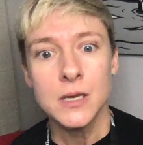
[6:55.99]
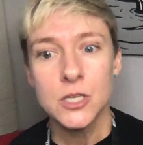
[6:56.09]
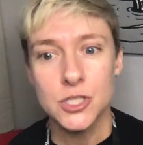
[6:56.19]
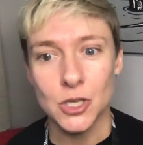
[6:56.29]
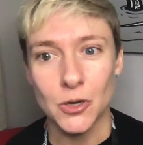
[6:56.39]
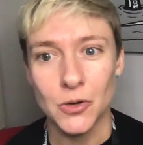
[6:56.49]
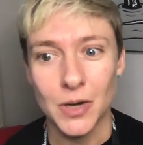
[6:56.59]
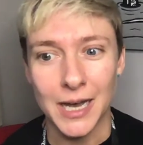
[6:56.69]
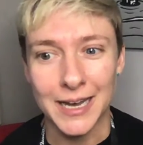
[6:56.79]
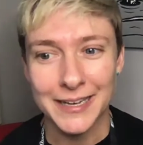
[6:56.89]

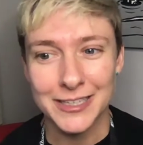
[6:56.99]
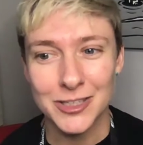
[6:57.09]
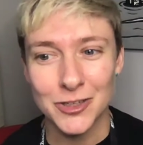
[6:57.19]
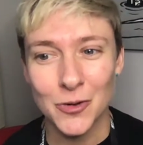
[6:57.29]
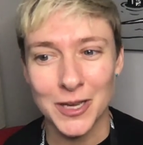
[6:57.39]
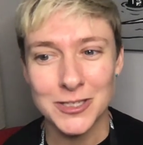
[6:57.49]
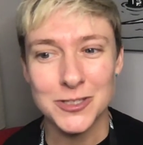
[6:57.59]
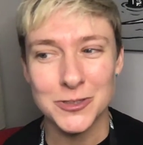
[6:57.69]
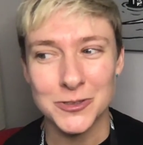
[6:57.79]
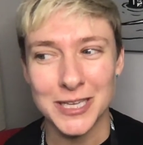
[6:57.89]
So you're going
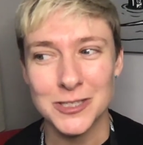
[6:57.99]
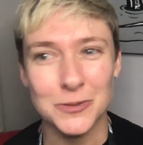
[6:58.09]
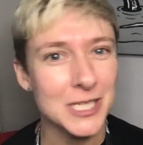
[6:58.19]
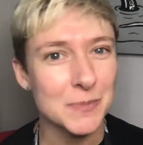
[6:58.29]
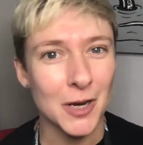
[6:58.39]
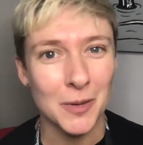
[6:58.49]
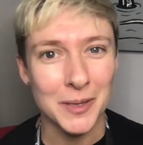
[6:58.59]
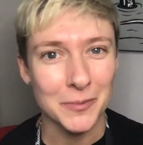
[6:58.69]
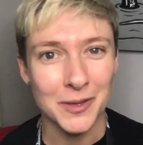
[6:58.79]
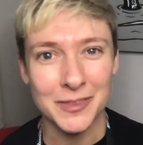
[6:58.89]
to get to
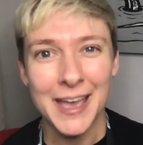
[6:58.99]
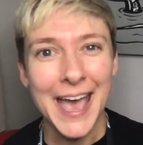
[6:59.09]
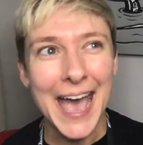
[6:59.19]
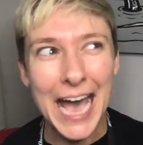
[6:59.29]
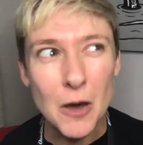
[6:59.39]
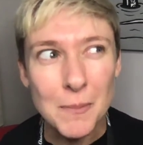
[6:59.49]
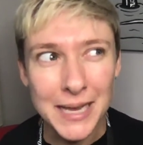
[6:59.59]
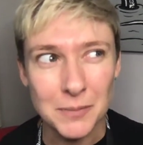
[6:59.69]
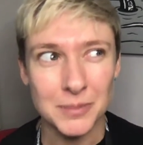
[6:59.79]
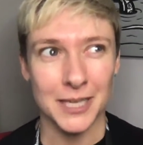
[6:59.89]
experiment with how
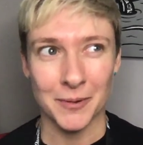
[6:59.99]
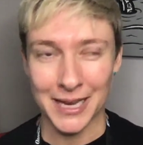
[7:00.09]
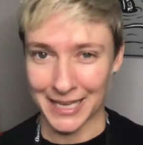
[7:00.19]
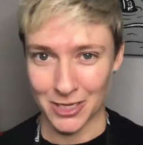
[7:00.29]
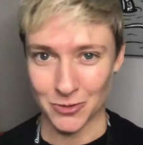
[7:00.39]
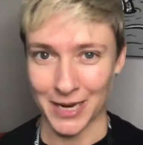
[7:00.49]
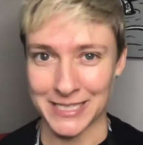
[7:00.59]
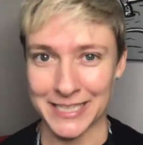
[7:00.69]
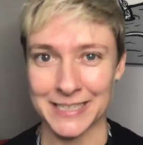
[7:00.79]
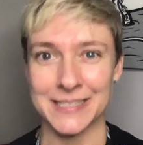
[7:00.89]
might a playwright get new
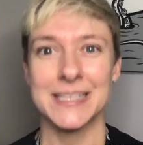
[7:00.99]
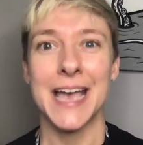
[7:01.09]
ideas?